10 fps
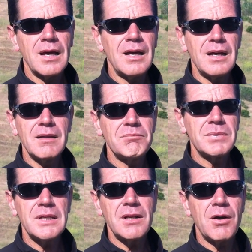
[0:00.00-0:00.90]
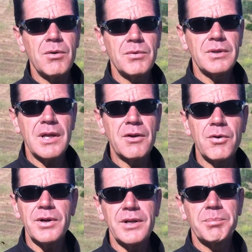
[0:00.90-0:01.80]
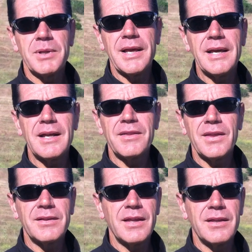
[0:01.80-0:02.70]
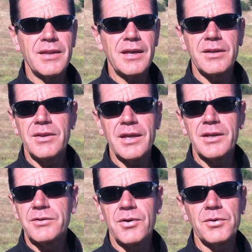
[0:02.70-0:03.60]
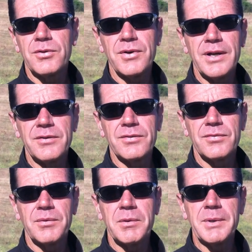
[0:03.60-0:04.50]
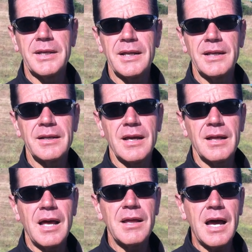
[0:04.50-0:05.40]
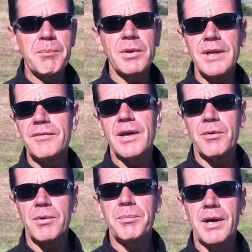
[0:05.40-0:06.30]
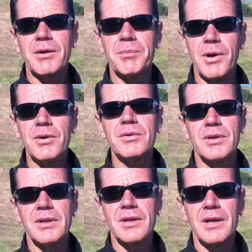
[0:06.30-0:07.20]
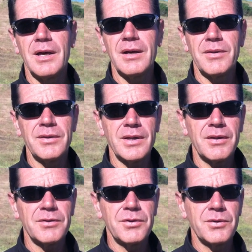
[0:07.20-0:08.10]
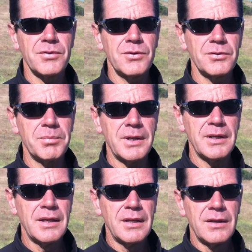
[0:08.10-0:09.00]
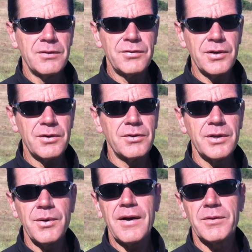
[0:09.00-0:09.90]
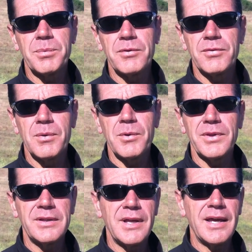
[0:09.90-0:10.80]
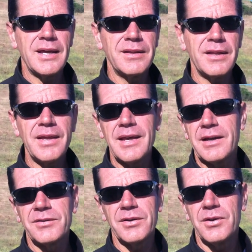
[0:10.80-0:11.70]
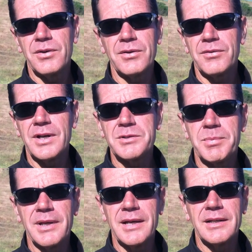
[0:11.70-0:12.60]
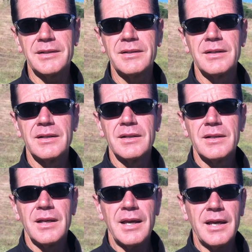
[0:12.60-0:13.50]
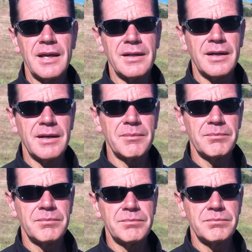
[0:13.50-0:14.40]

Uh, you know, according to plan, I think that they, they controlled the race from the beginning. I, I believe they were a better boat uh, than the other two crews, but still, you have to perform on the day. And, and they executed the race plan and, and um,